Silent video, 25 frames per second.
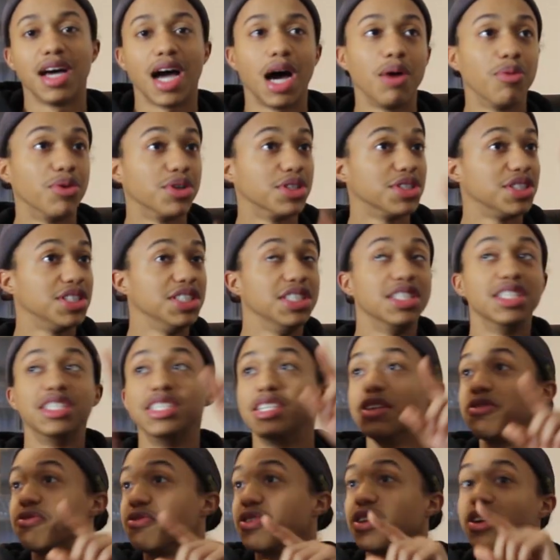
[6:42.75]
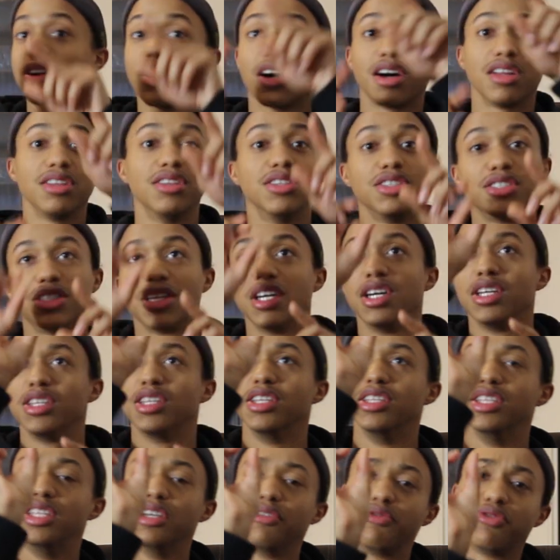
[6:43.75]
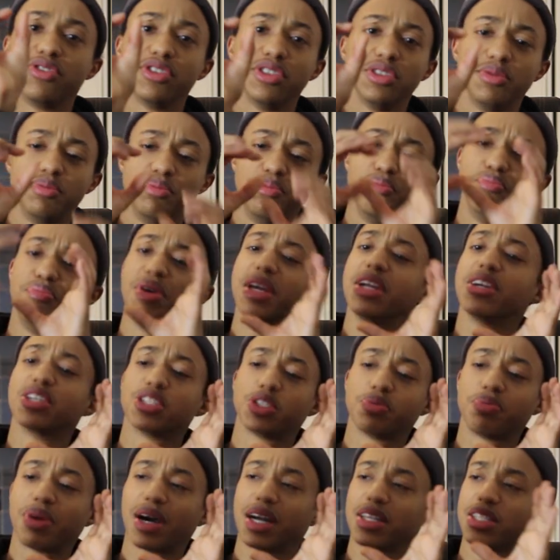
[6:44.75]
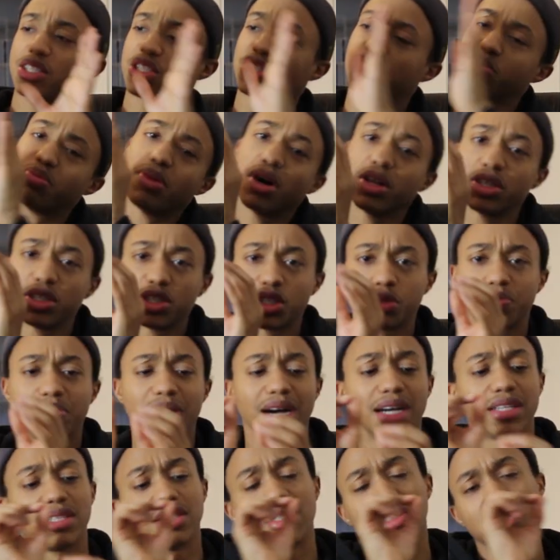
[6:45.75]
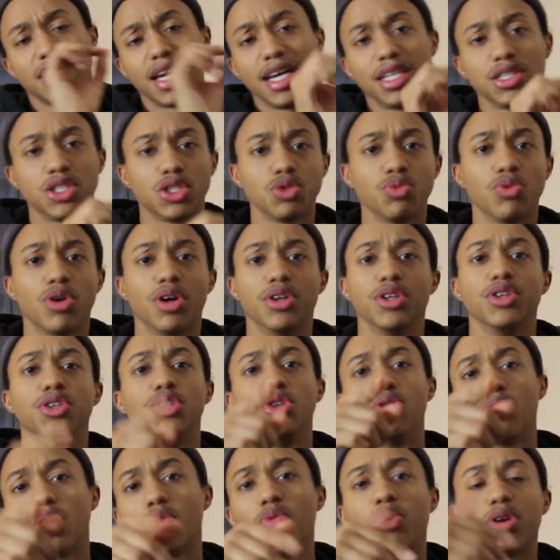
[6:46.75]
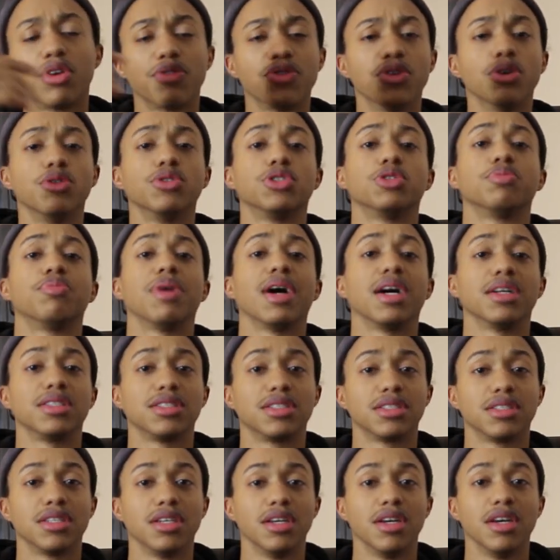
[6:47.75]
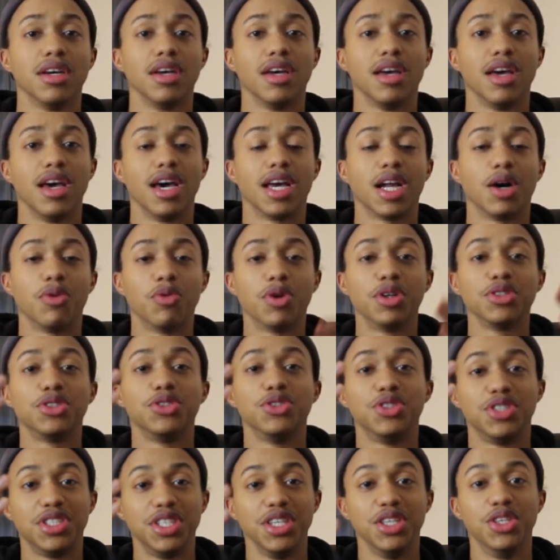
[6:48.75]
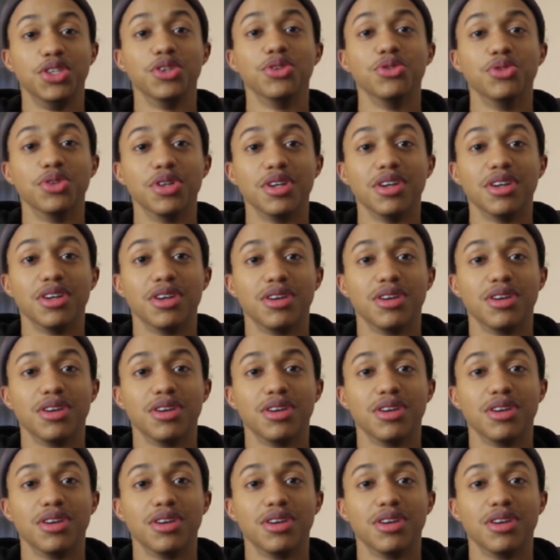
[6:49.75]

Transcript: I want to see the different colors, the different bigger spots, smaller spots, and so on. You are one of those spots, and I want to see you.